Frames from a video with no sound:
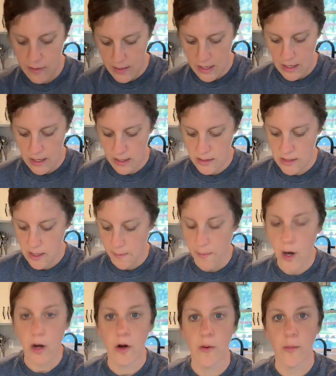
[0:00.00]
and then
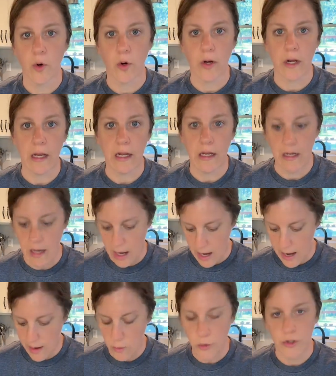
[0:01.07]
tomorrow morning,
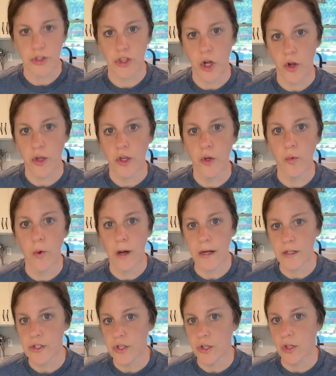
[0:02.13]
I will show you
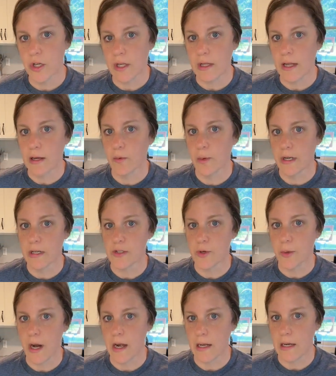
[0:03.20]
what it should look like when
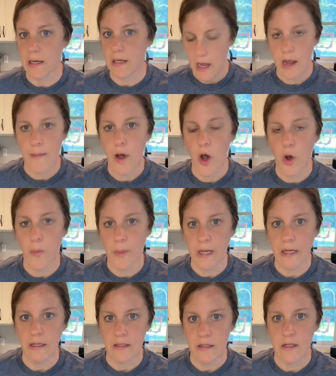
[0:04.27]
it's ready. I'm
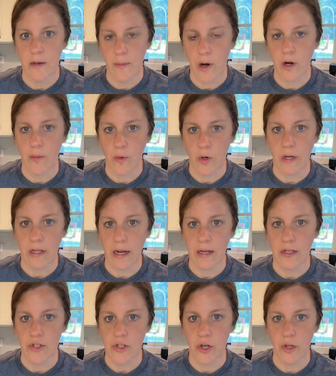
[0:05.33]
hoping tomorrow morning I
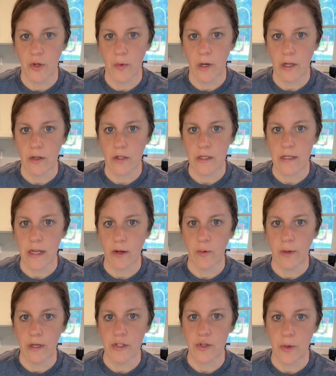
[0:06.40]
can show you what it looks like
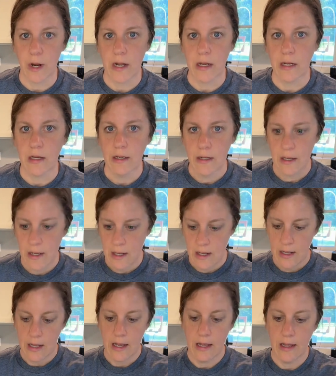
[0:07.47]
when it's ready.
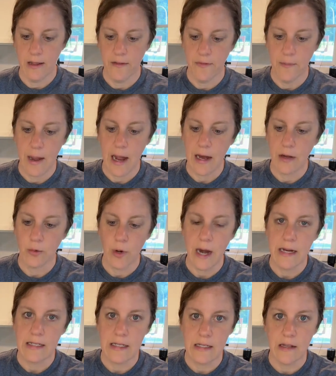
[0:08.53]
If mine
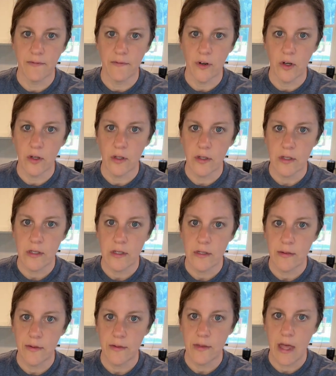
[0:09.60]
rises and falls,
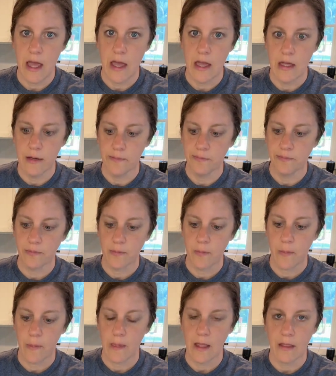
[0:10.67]
then
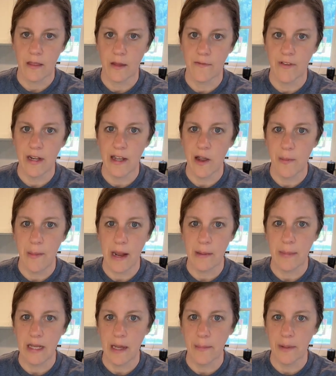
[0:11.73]
the video may
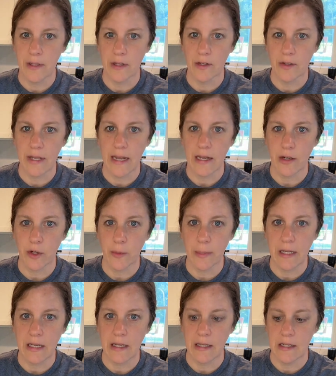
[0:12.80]
be up a little later
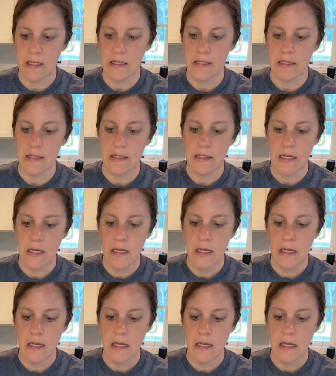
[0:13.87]
because